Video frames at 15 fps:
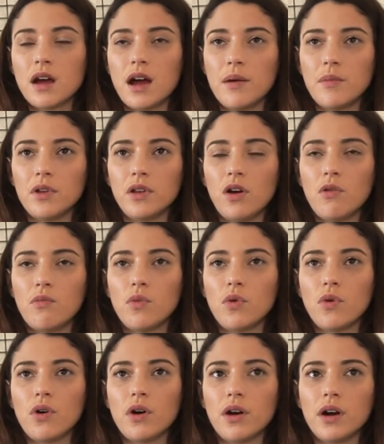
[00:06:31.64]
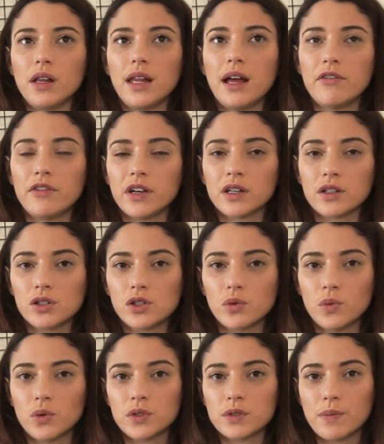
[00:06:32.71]
I'm a lot more loving
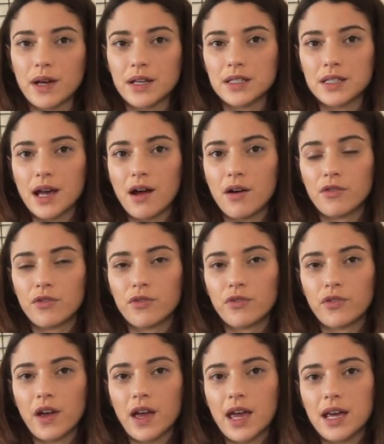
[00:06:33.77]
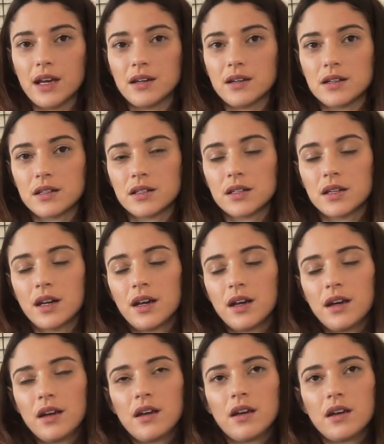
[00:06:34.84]
towards myself and
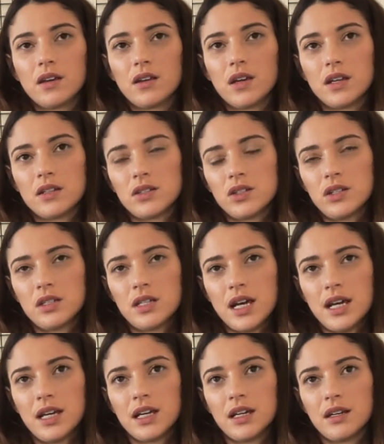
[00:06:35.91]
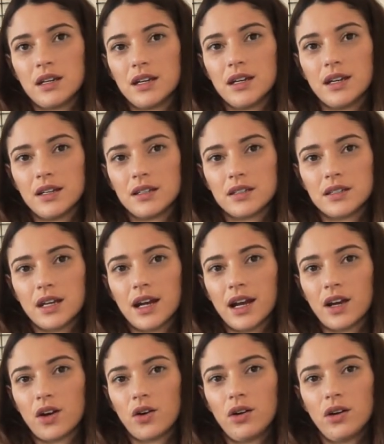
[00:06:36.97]
it's just taken years and I
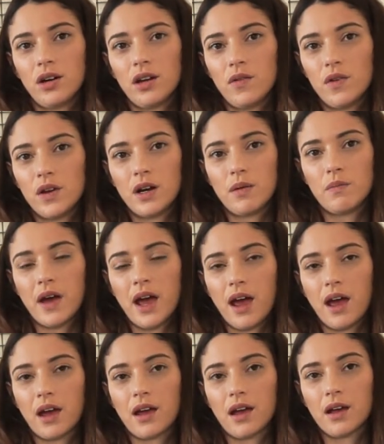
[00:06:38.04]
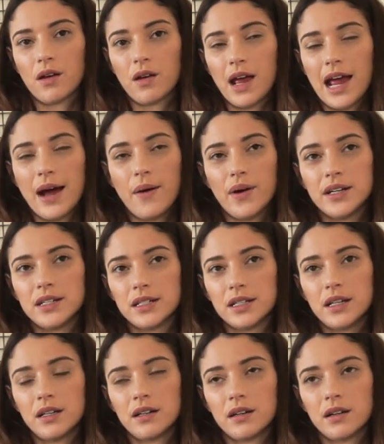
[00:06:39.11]
couldn't even unpack how I did
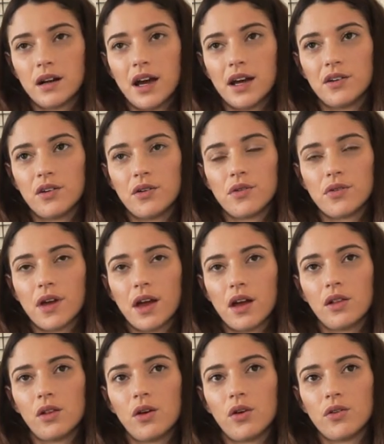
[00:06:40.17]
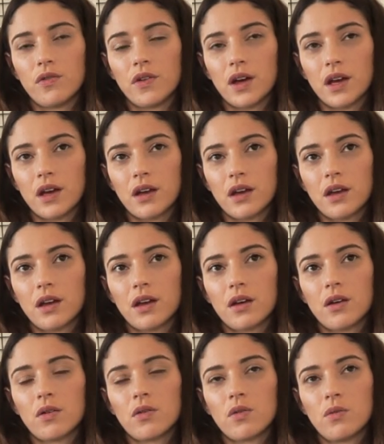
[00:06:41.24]
it. I know that a lot of it
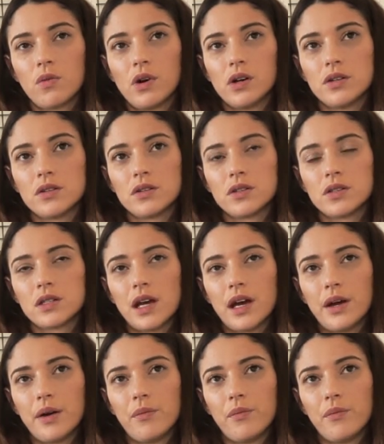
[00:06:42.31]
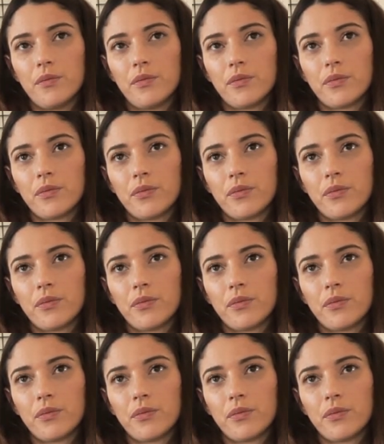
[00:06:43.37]
was um,